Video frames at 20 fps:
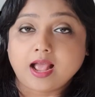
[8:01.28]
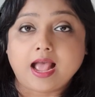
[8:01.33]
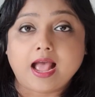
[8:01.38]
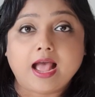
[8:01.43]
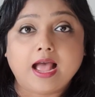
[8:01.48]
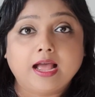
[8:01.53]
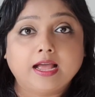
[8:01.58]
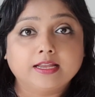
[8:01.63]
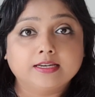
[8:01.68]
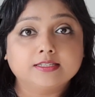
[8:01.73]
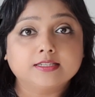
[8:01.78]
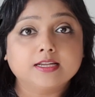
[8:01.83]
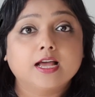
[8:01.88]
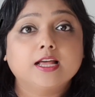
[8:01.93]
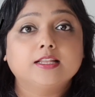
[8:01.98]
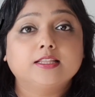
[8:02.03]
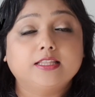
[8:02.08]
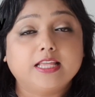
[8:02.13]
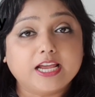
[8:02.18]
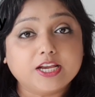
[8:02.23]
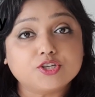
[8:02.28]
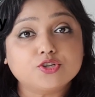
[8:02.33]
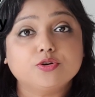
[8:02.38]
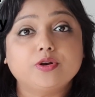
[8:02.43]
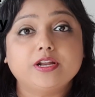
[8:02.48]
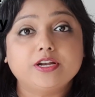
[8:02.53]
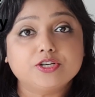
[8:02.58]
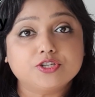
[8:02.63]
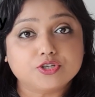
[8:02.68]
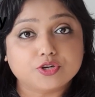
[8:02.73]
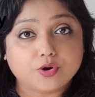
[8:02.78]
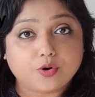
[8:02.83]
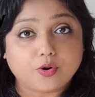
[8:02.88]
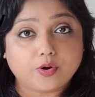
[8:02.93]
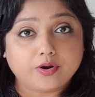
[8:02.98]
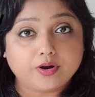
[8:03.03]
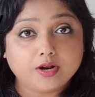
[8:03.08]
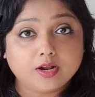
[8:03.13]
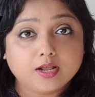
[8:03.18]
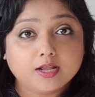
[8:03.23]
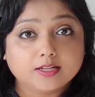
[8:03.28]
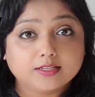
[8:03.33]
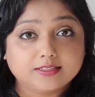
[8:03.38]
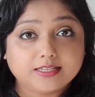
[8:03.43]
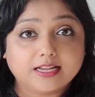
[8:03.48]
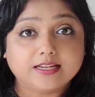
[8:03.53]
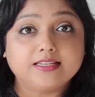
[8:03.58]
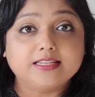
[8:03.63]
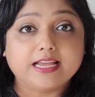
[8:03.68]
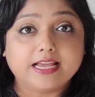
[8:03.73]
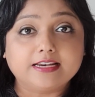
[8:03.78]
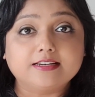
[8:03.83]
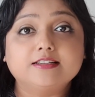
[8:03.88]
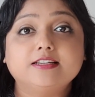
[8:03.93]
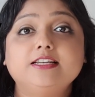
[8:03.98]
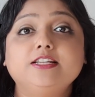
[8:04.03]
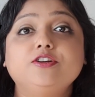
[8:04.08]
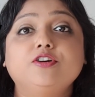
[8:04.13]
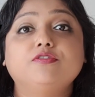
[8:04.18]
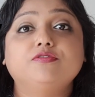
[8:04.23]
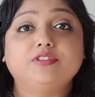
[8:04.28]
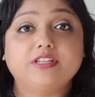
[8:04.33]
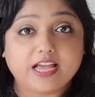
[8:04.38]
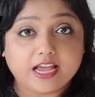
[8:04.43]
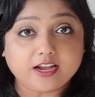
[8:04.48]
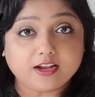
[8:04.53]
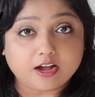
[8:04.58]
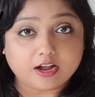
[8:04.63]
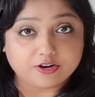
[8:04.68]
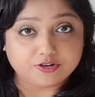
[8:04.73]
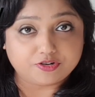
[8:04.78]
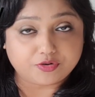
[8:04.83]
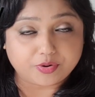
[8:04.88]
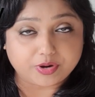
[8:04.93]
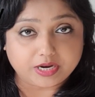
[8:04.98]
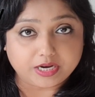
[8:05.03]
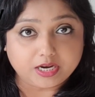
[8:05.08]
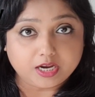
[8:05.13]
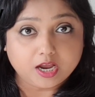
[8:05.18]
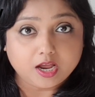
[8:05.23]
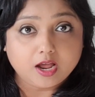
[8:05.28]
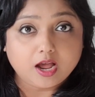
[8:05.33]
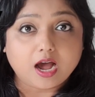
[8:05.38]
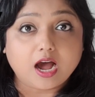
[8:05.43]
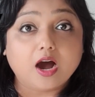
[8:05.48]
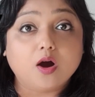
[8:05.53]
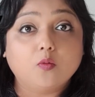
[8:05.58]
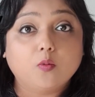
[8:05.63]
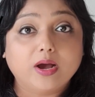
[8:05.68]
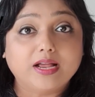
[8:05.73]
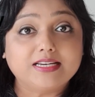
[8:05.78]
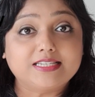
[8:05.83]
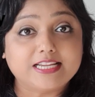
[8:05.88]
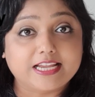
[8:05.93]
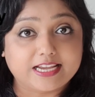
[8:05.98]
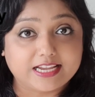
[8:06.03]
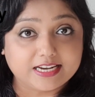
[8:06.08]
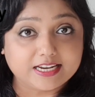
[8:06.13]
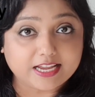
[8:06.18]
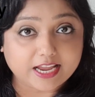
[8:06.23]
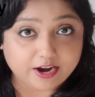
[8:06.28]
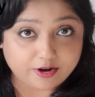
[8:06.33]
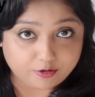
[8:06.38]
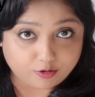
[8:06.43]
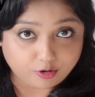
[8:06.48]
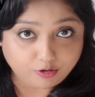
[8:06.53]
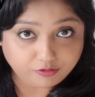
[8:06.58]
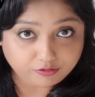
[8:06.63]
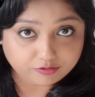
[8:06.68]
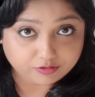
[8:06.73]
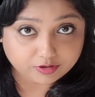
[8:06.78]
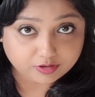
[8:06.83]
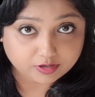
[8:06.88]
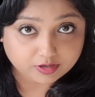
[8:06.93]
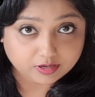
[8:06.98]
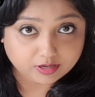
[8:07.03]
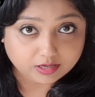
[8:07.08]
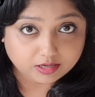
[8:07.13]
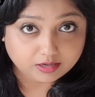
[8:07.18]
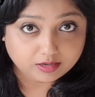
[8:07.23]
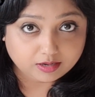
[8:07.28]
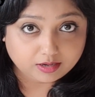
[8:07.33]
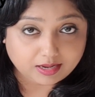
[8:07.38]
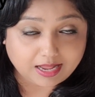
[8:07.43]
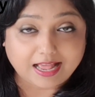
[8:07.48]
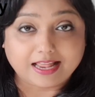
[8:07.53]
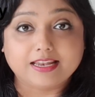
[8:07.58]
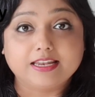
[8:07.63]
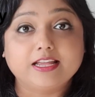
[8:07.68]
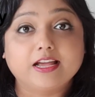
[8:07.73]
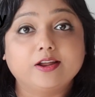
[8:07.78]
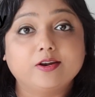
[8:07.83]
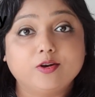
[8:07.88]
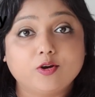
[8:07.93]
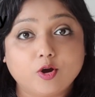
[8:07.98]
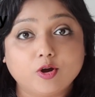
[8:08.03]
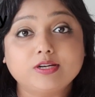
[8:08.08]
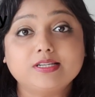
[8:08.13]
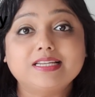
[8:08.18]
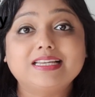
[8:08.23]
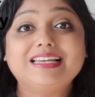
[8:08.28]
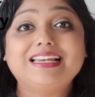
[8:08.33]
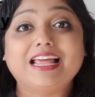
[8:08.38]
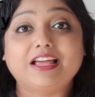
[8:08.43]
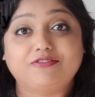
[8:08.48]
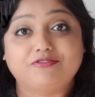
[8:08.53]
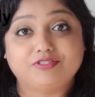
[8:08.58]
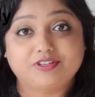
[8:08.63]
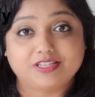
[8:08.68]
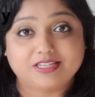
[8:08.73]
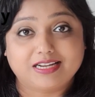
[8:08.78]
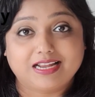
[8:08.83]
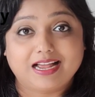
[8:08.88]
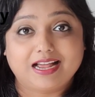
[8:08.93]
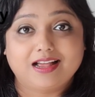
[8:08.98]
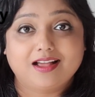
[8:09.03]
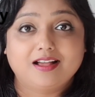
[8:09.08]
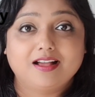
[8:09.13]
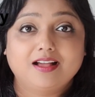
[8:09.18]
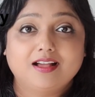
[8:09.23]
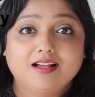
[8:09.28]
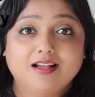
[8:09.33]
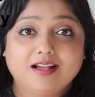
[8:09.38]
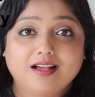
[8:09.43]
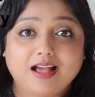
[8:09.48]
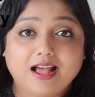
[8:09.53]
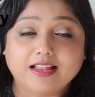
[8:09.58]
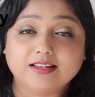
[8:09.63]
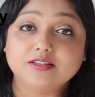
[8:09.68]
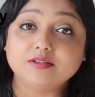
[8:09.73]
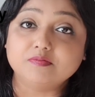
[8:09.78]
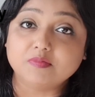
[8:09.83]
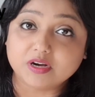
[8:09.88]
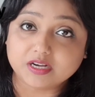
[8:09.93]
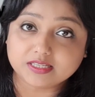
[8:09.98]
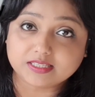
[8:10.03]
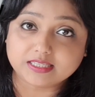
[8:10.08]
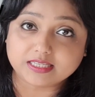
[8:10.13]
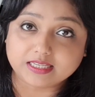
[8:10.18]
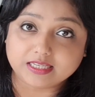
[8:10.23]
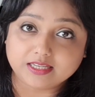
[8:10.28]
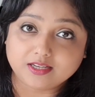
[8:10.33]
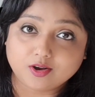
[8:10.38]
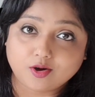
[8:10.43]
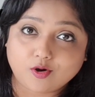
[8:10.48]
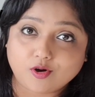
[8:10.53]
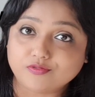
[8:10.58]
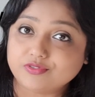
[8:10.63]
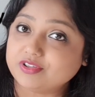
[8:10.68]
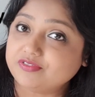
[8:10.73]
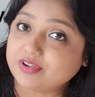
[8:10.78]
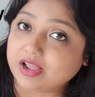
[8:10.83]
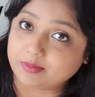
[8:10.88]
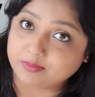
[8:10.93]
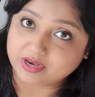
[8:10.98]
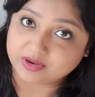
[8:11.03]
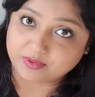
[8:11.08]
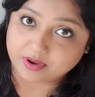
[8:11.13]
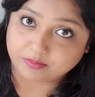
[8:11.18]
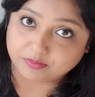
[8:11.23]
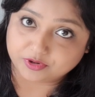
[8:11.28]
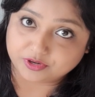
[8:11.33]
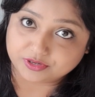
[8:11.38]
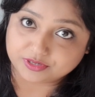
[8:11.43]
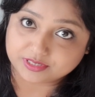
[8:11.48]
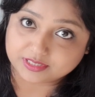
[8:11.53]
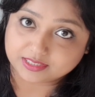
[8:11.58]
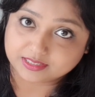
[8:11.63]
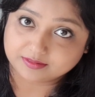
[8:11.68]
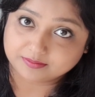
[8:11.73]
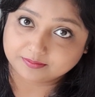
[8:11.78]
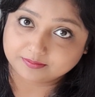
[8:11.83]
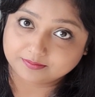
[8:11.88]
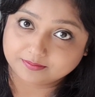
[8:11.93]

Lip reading: And they should ensure that the elderly of their country are well taken care of and they are not left at the mercy of the family members.